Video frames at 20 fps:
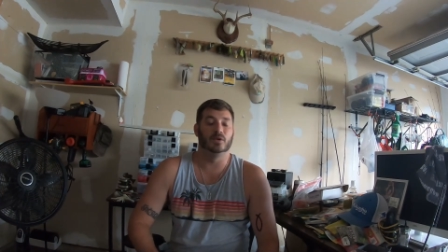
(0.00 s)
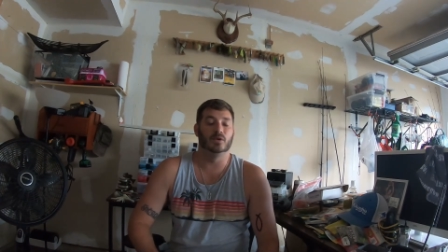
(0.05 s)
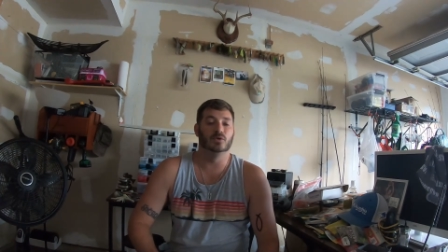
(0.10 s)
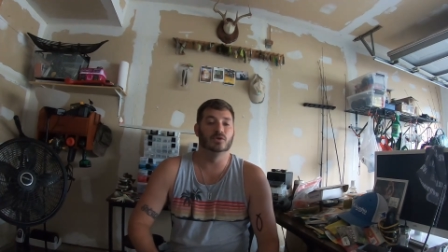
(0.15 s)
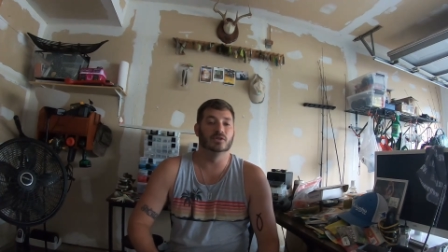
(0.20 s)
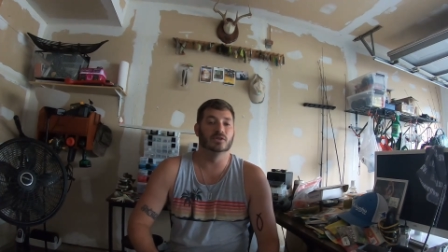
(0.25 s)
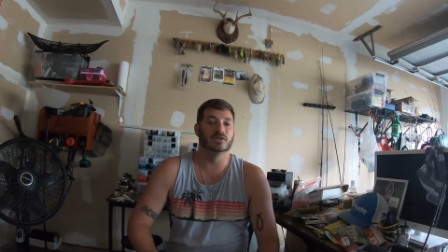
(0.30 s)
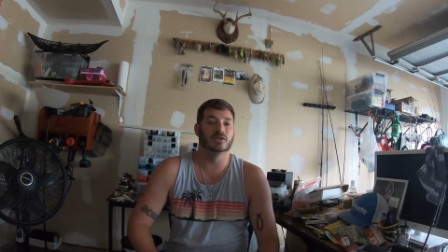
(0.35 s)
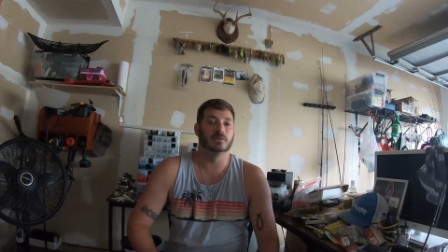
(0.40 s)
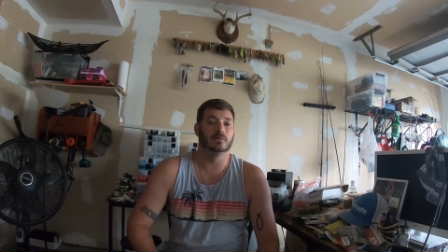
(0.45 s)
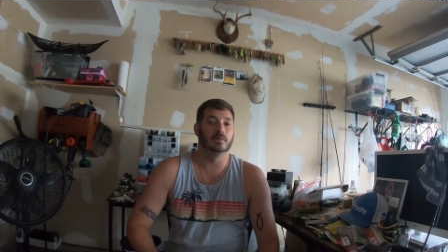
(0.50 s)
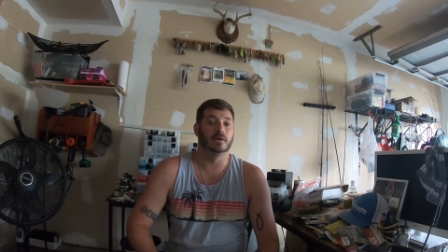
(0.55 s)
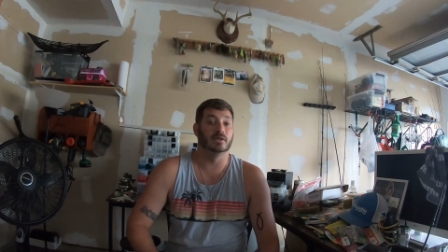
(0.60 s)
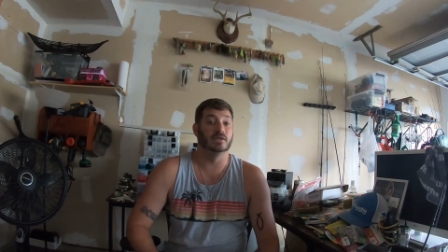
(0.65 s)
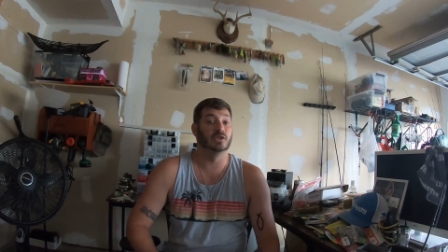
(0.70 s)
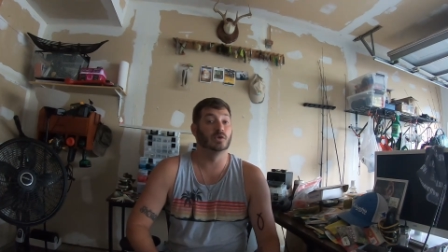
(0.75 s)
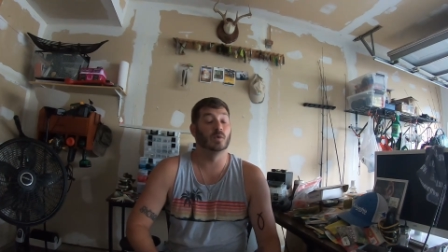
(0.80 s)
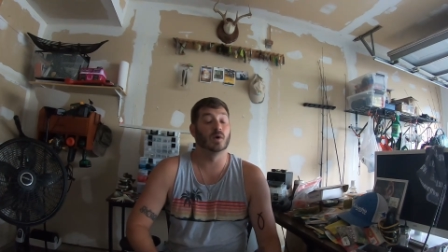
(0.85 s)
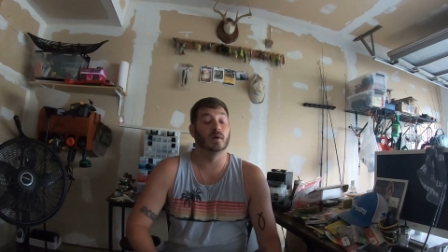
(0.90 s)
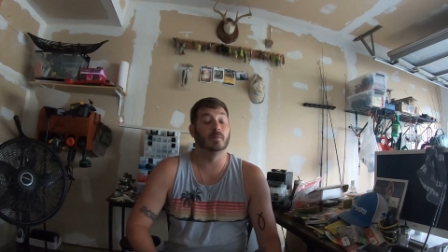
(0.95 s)
using some
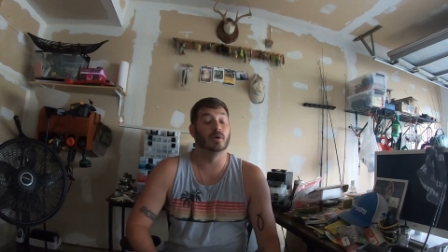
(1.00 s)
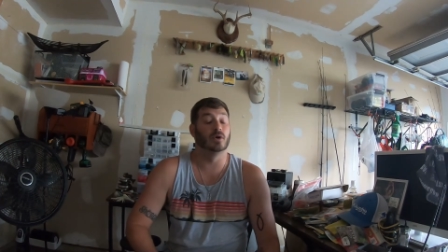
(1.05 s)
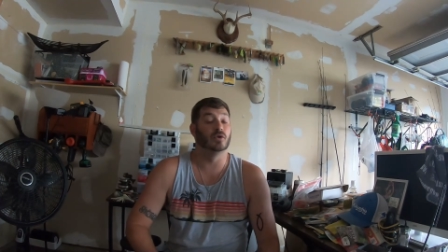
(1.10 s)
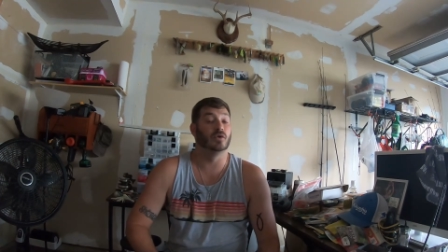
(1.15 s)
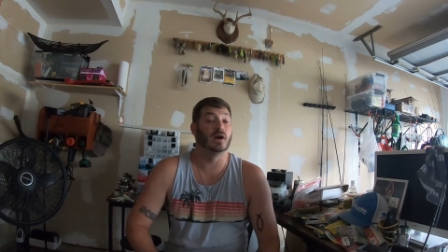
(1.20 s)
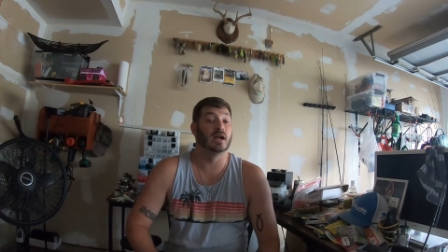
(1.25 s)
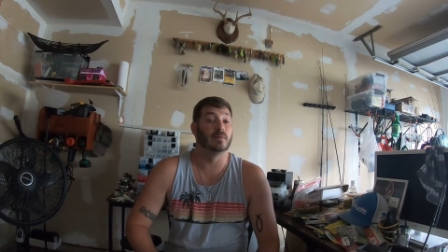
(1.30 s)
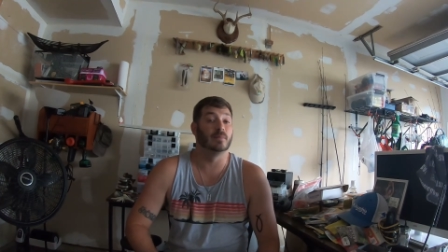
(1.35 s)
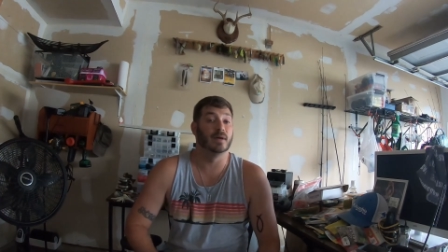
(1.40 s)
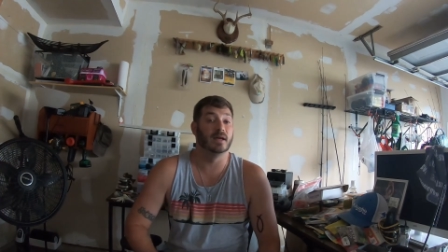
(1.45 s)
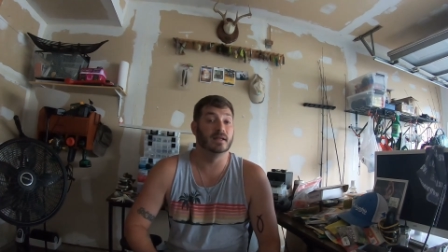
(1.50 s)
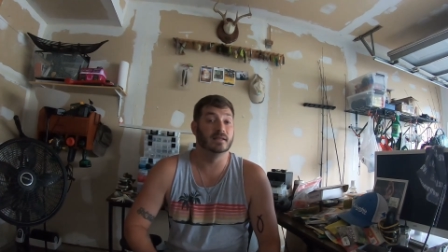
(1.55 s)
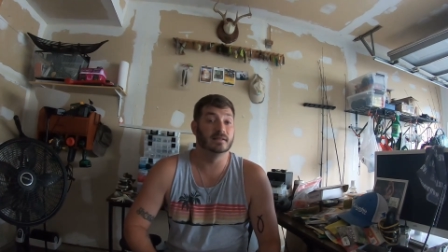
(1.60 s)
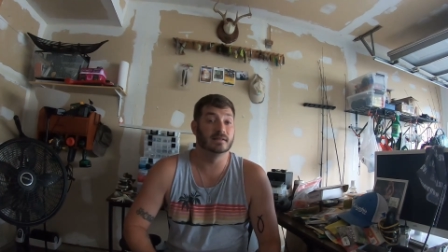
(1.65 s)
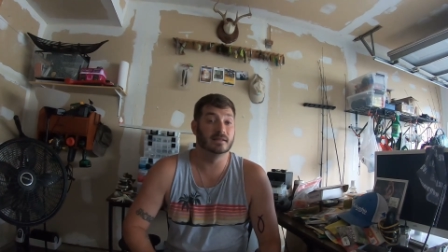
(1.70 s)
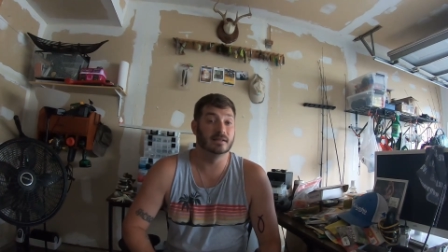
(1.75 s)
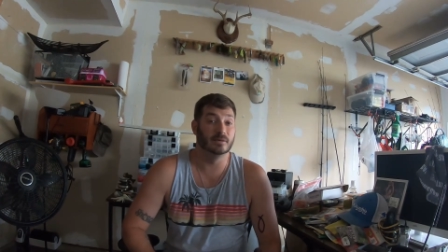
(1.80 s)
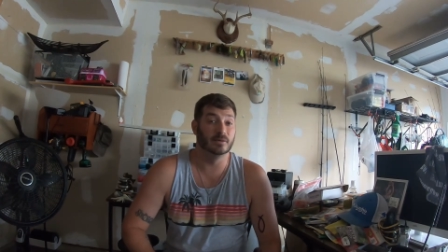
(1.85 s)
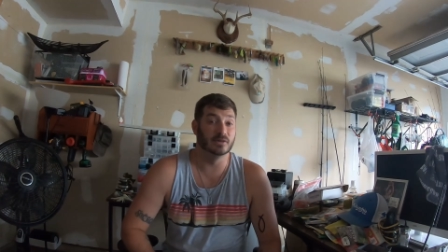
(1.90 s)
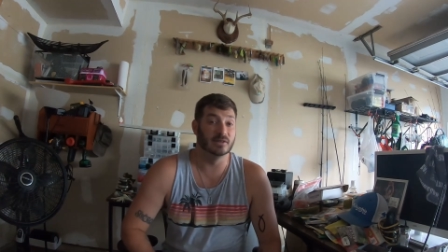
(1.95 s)
square bill
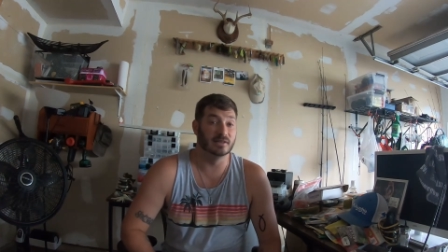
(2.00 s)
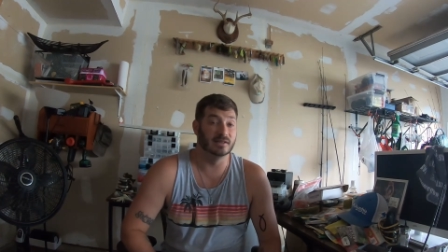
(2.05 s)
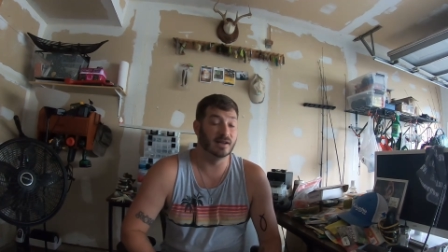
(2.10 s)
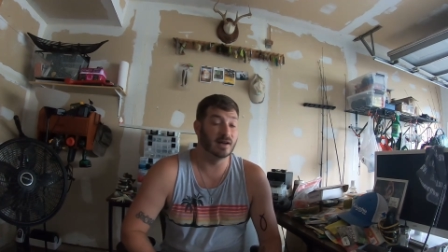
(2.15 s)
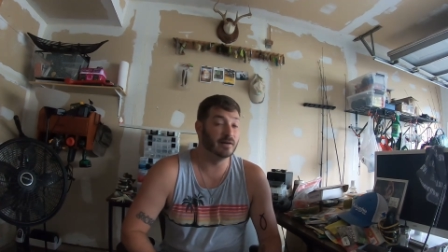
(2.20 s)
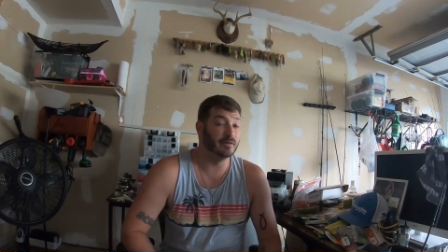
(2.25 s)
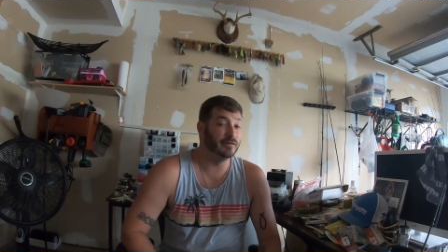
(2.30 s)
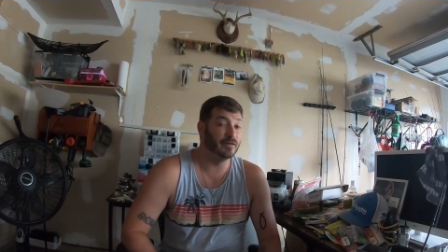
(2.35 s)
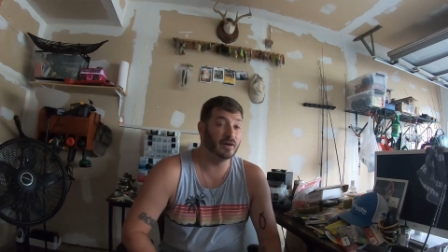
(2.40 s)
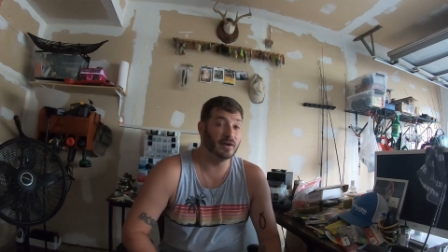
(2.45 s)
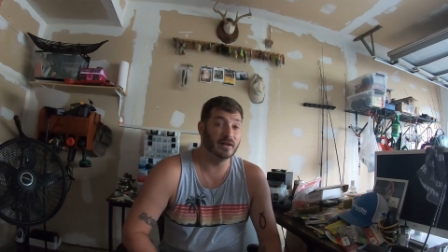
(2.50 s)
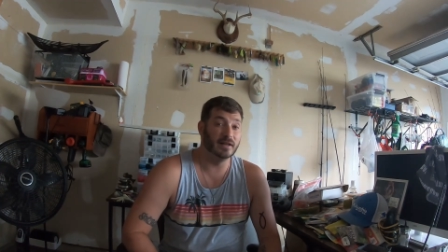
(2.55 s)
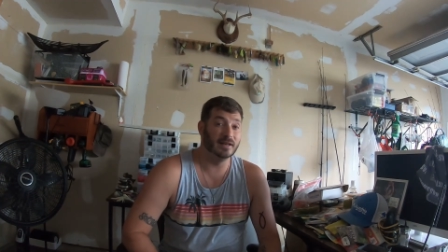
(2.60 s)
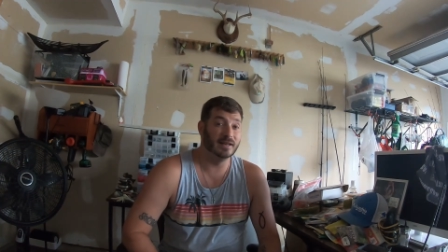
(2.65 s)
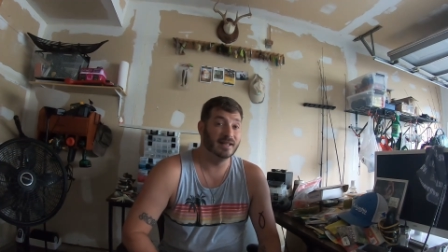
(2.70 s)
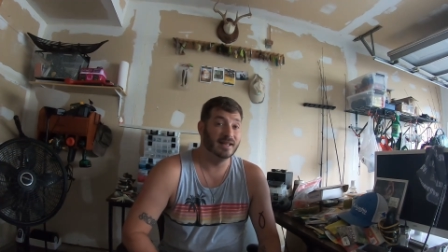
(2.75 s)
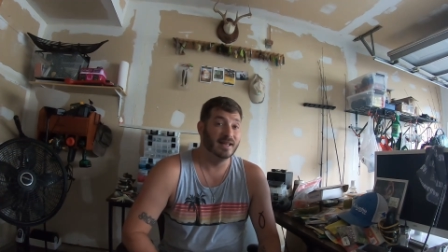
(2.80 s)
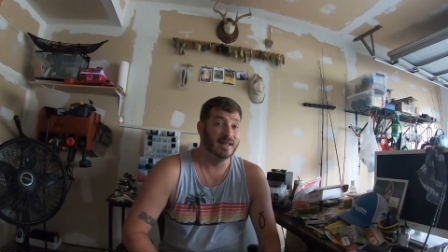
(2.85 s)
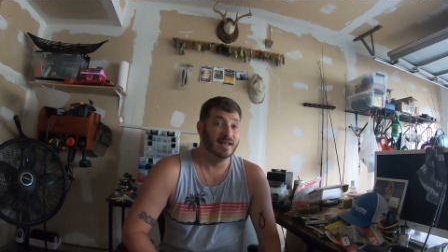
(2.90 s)
crankbaits. It was a ton of fun.